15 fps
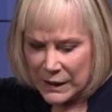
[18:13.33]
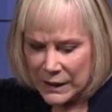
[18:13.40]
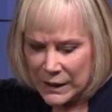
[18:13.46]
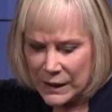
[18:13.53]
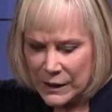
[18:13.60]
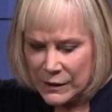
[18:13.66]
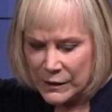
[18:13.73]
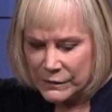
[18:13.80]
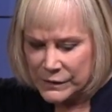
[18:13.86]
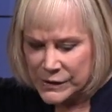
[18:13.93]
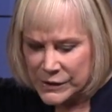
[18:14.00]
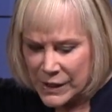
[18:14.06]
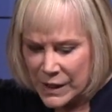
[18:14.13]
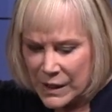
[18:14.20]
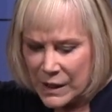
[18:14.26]

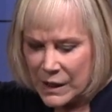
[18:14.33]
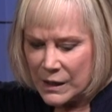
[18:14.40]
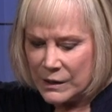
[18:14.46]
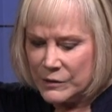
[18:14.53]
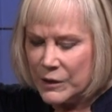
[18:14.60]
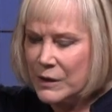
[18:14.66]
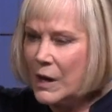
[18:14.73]
gives the